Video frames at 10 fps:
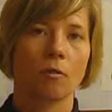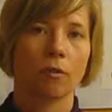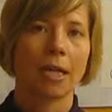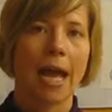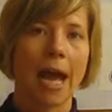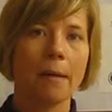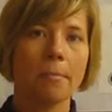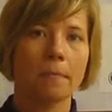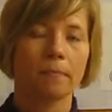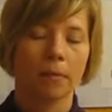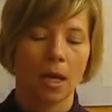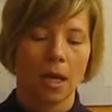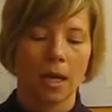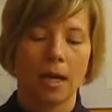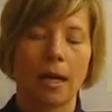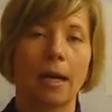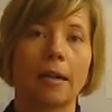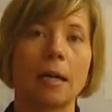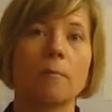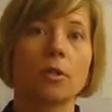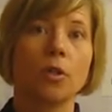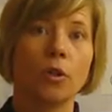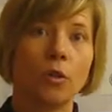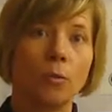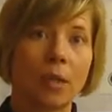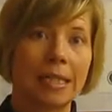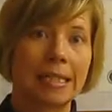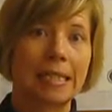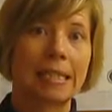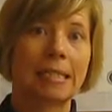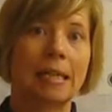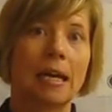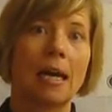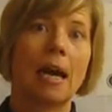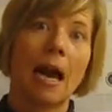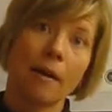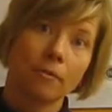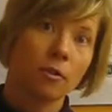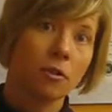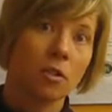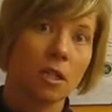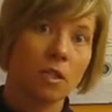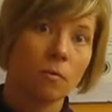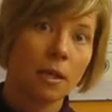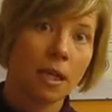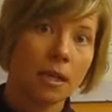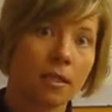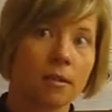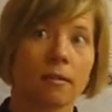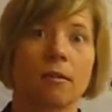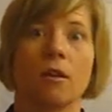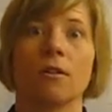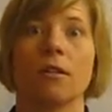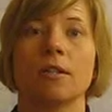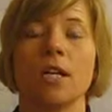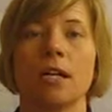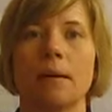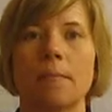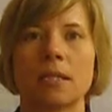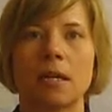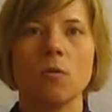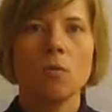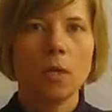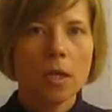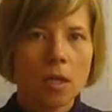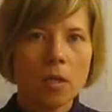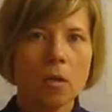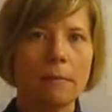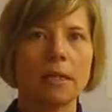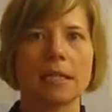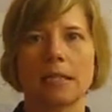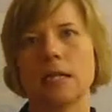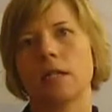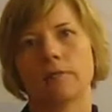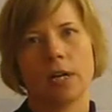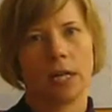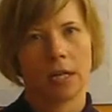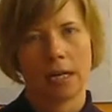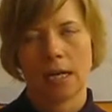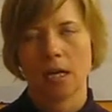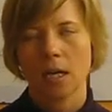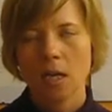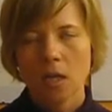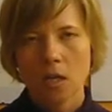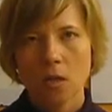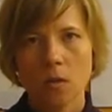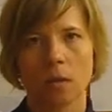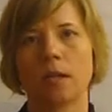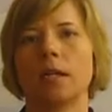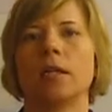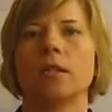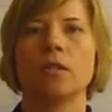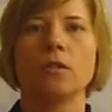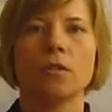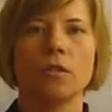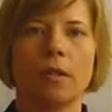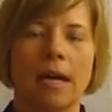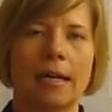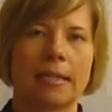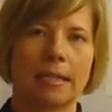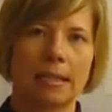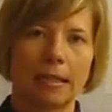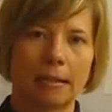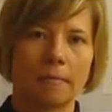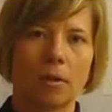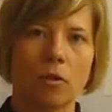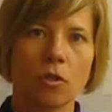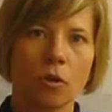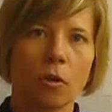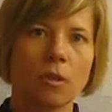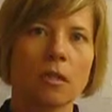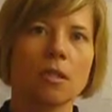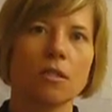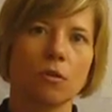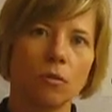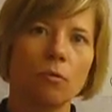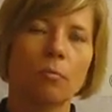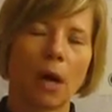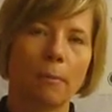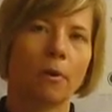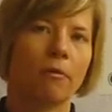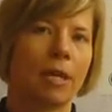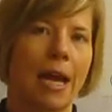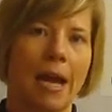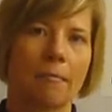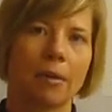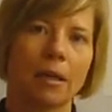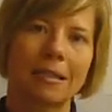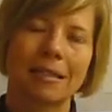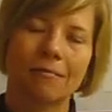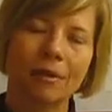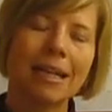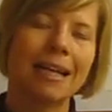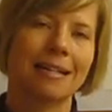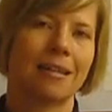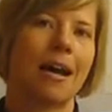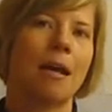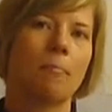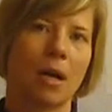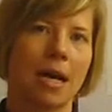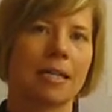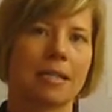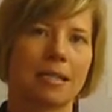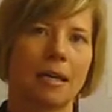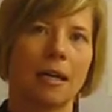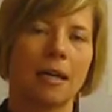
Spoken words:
rehab. Number 2 was, after those 6 weeks, go to the checkup and say, woohoo, I'm going to start running again. No, don't do that. Hold your horses, do proper rehab, because it really has a high price